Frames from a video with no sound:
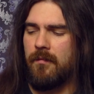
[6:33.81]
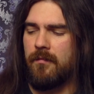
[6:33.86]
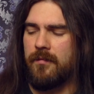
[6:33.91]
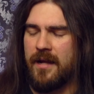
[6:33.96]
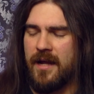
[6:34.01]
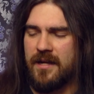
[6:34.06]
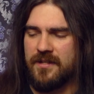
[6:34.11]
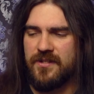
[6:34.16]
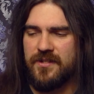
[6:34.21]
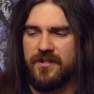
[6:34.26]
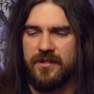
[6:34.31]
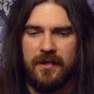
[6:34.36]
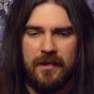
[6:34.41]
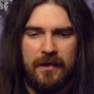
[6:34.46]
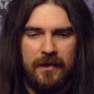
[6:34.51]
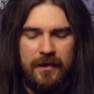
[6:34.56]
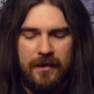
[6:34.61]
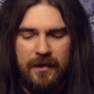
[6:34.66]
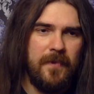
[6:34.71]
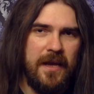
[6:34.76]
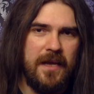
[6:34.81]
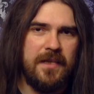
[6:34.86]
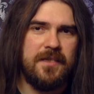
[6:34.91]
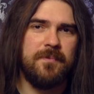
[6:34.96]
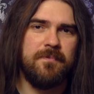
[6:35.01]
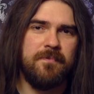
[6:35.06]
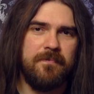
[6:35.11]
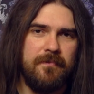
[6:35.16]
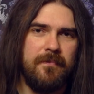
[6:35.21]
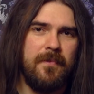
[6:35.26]
Yes,
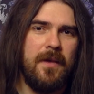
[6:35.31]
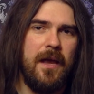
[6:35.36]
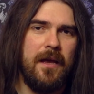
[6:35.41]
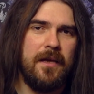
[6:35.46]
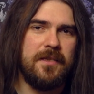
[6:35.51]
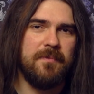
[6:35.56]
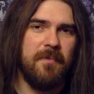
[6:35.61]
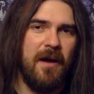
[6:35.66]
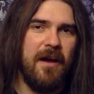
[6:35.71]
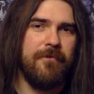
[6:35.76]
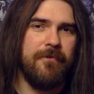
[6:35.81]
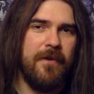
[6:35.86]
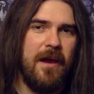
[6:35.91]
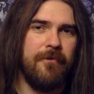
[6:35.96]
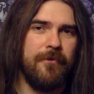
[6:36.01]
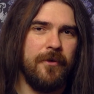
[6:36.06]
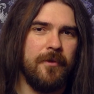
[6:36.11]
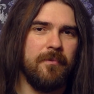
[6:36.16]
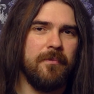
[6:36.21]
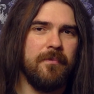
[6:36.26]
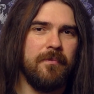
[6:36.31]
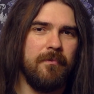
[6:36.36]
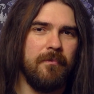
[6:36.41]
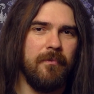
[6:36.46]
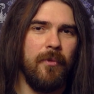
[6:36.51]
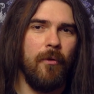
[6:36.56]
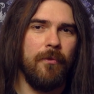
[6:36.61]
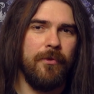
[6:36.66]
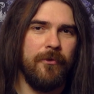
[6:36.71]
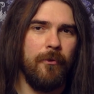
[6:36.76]
it's my favorite
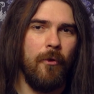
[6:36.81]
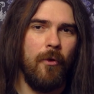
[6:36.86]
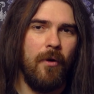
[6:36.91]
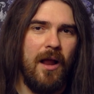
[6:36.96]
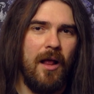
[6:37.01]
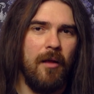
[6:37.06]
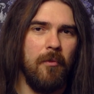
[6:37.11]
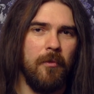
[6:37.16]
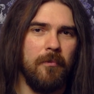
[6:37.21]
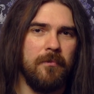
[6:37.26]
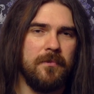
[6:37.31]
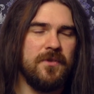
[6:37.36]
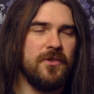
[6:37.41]
Bolt Thrower album.